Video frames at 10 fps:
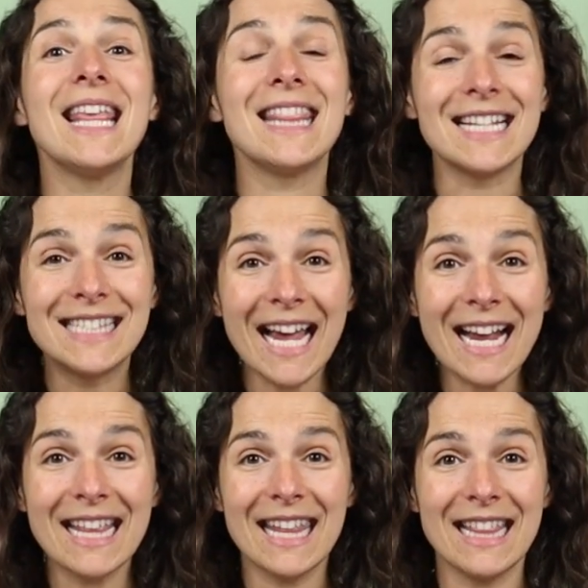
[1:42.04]
The
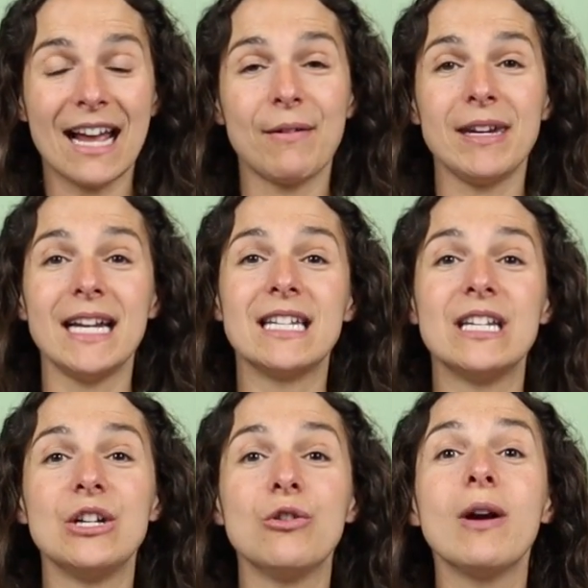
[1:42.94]
second thing that we need
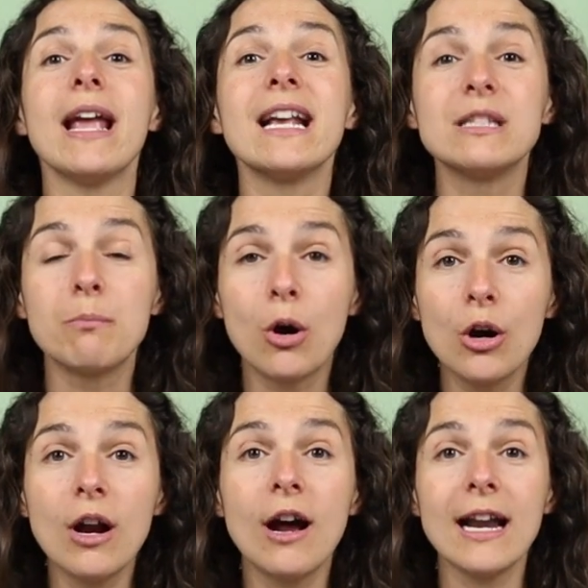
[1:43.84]
to do is
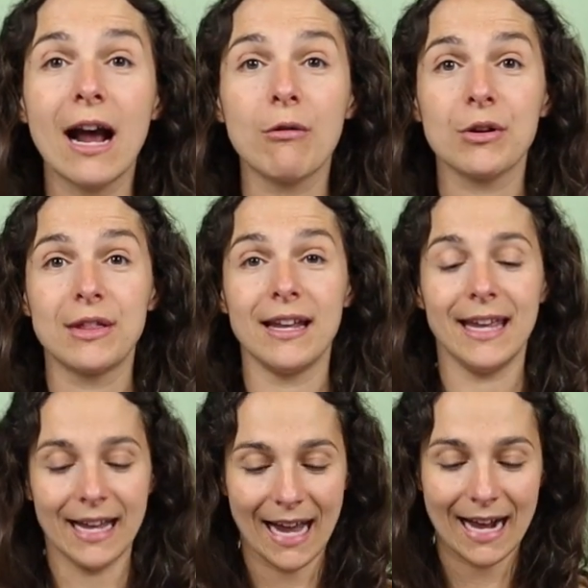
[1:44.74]
put on our
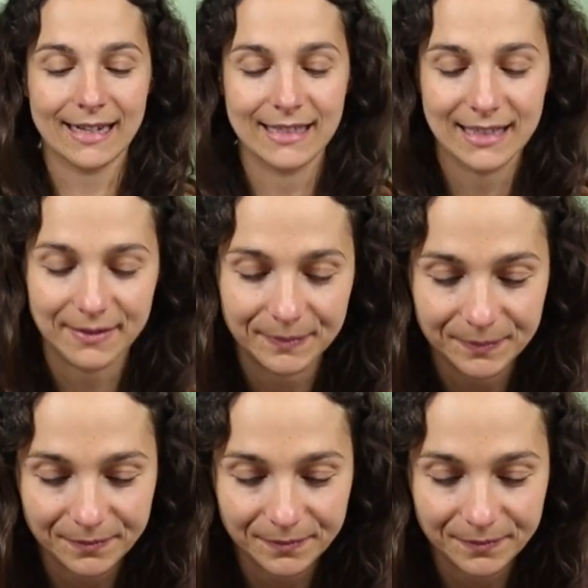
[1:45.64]
thinking hats.